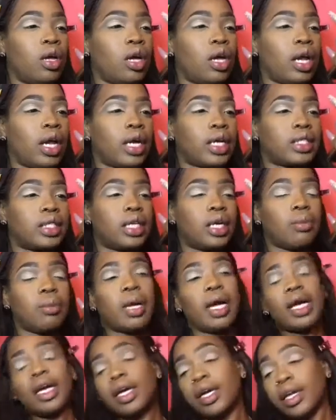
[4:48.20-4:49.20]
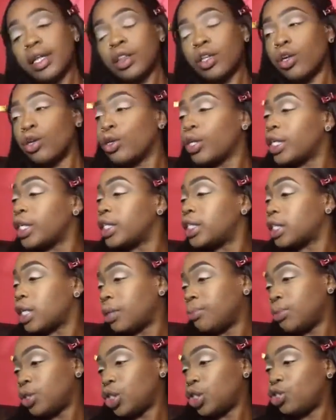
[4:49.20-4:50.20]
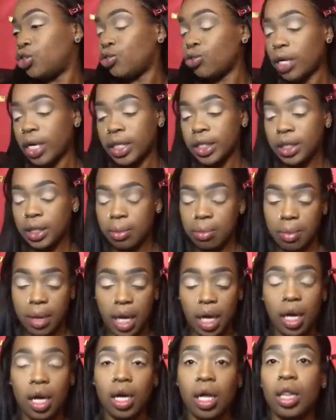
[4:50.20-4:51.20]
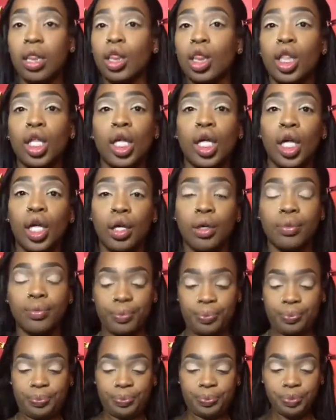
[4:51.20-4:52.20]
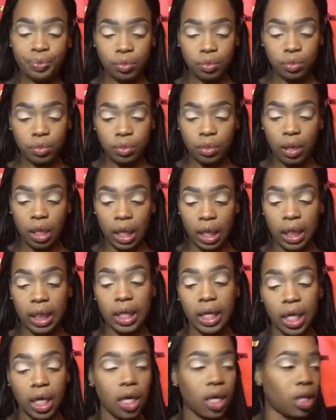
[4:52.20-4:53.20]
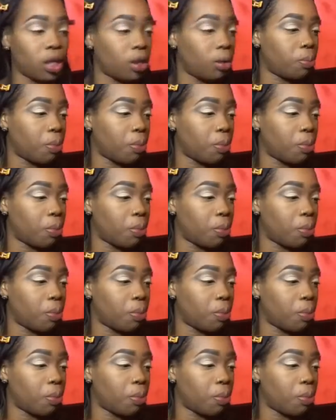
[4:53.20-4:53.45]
Like I said, I'm not cutting the crease. I'm just trying to make the lid color